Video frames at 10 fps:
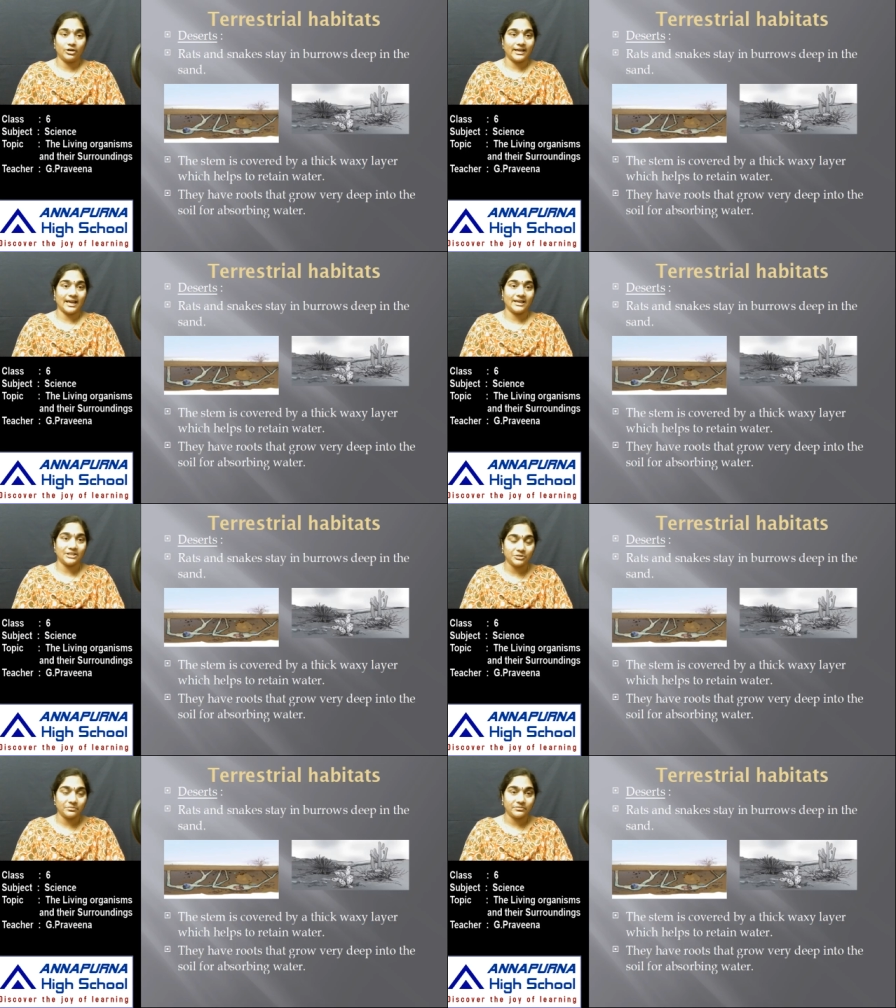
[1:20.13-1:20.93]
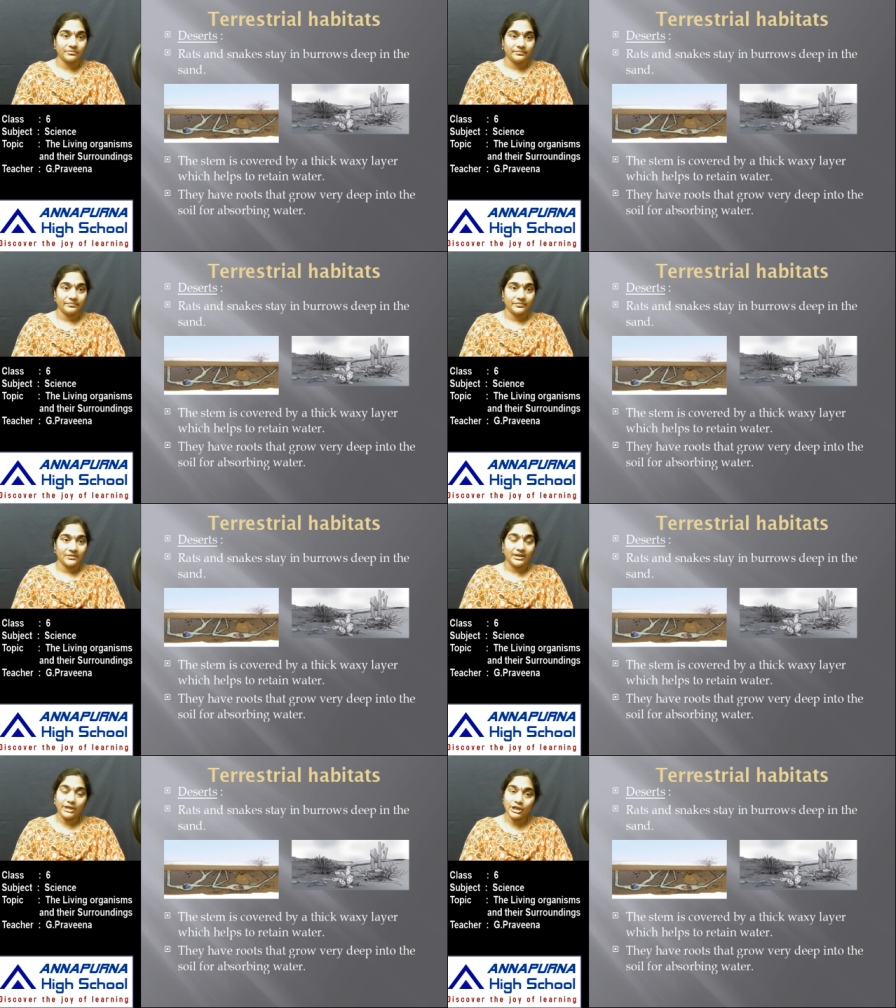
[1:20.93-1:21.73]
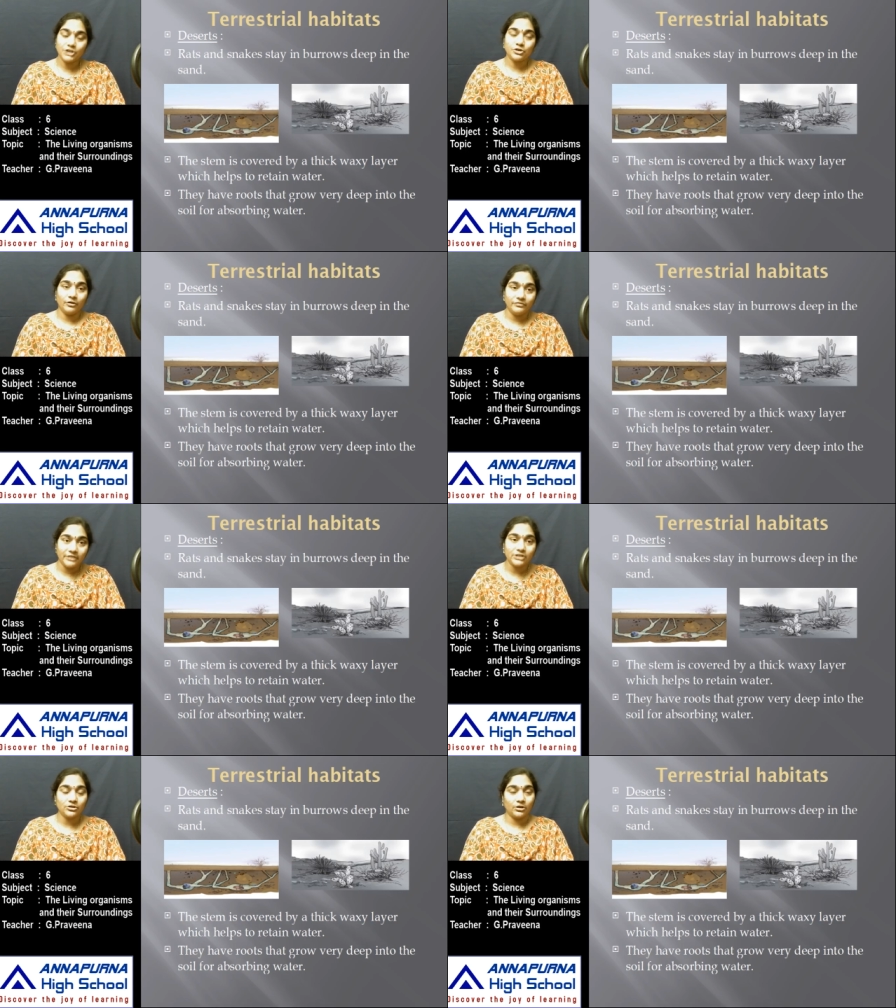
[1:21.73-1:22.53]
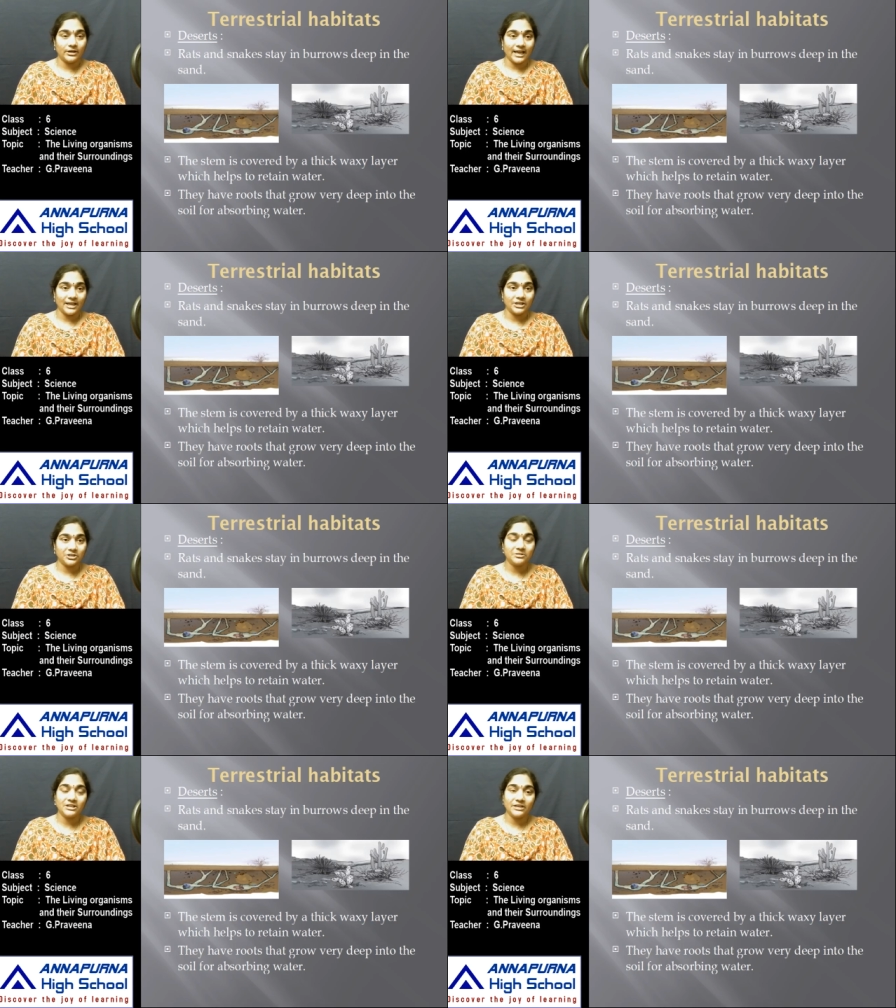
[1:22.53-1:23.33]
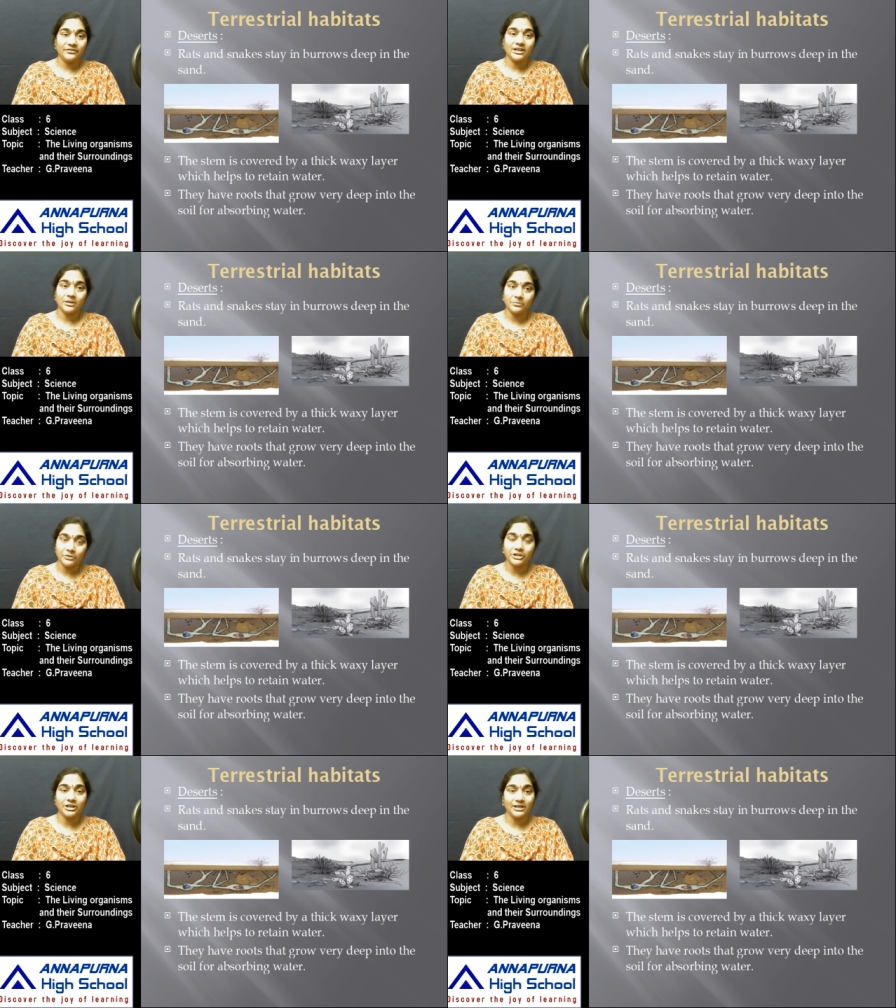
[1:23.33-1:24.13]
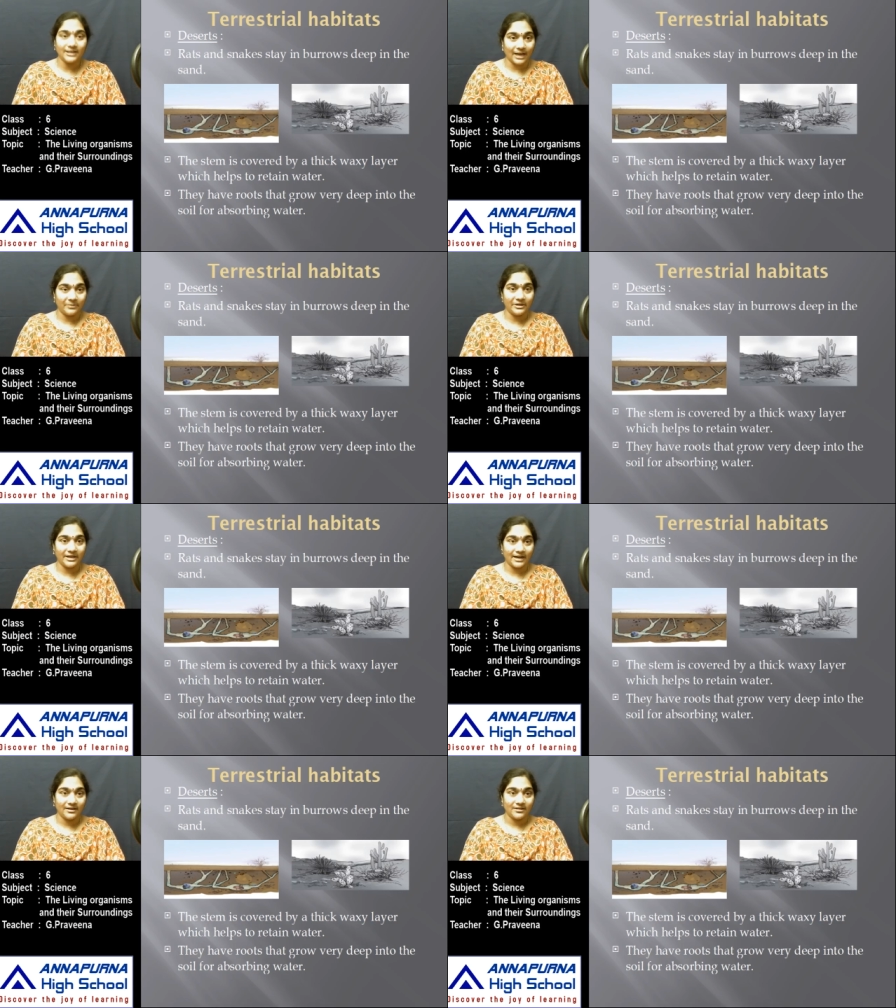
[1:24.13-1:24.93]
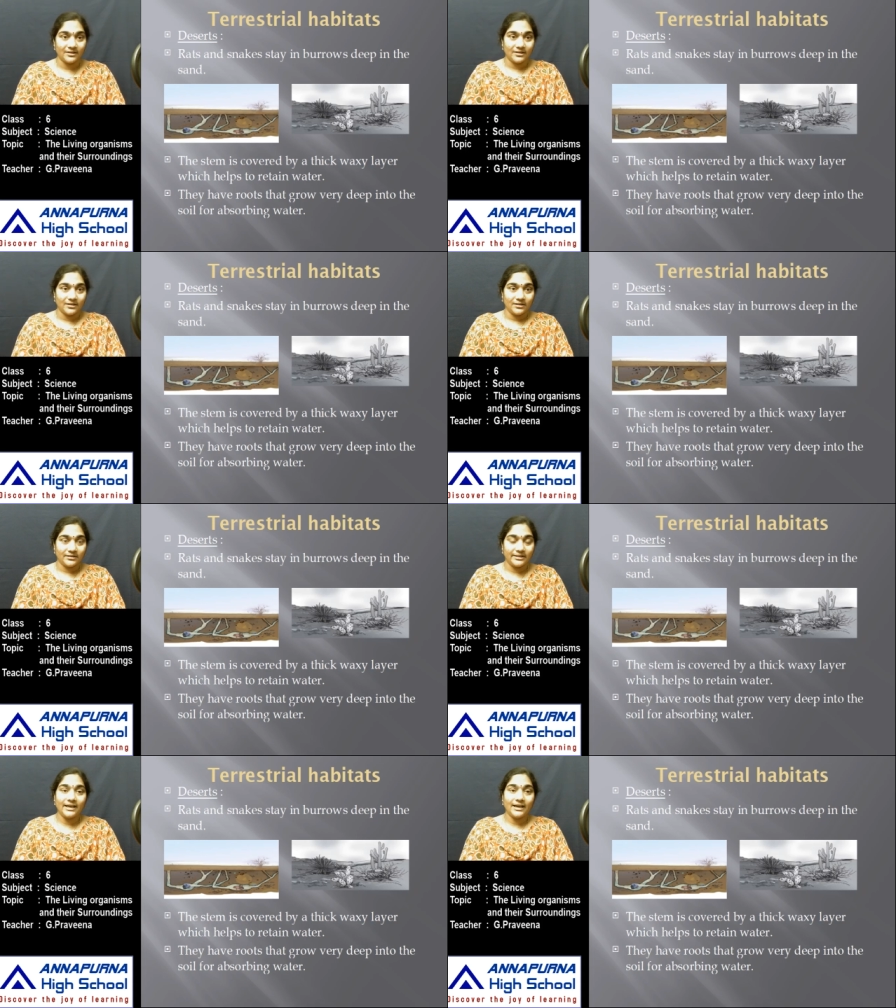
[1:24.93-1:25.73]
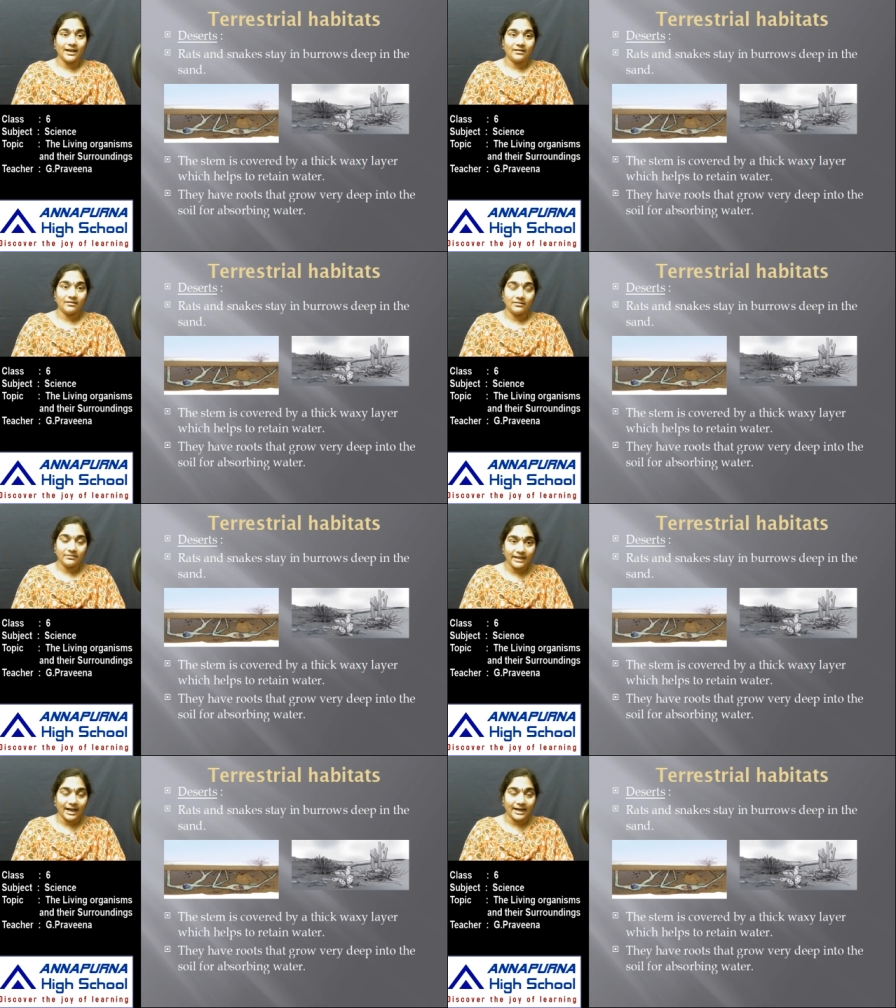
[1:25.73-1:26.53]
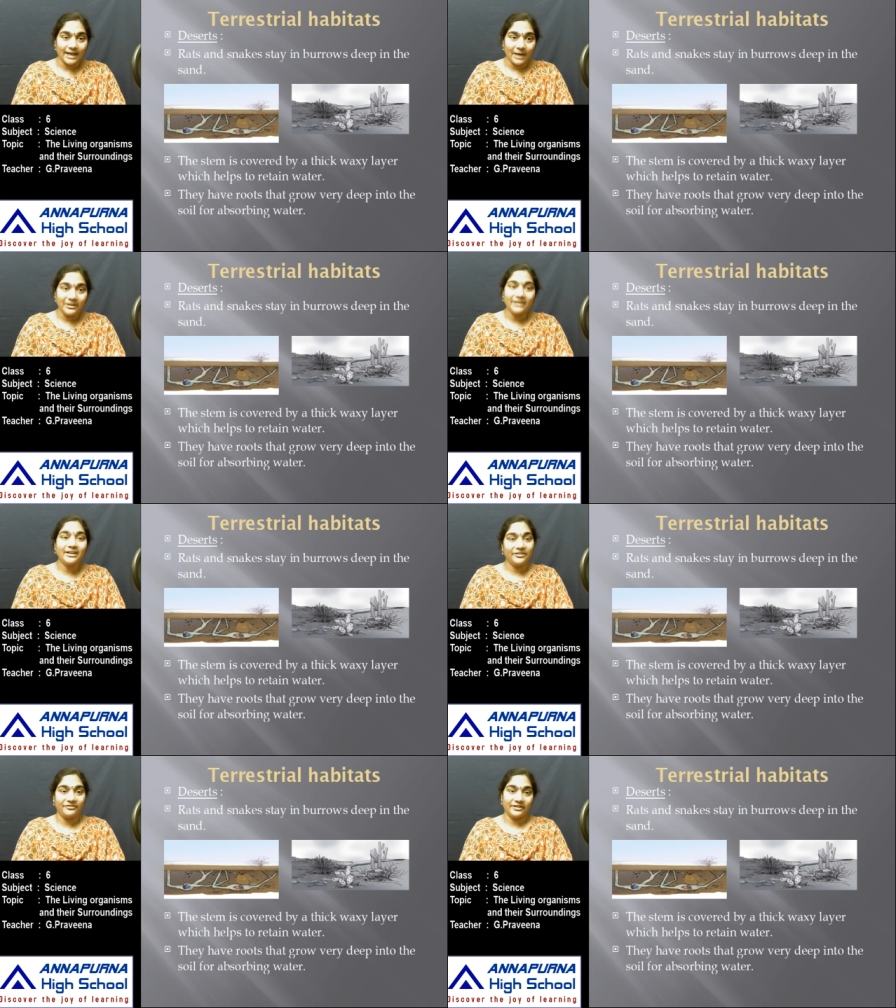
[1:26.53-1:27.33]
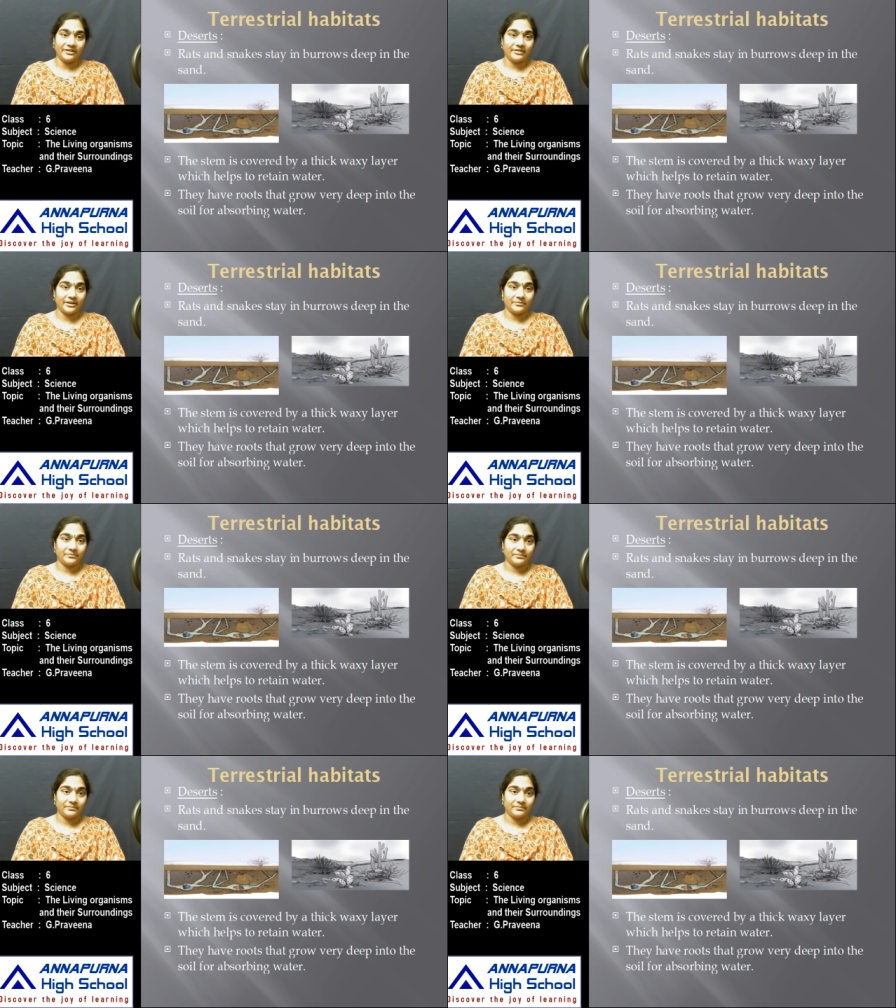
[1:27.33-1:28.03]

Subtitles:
the organisms. Each of these organisms living in a particular habitat, they adapt in a different way.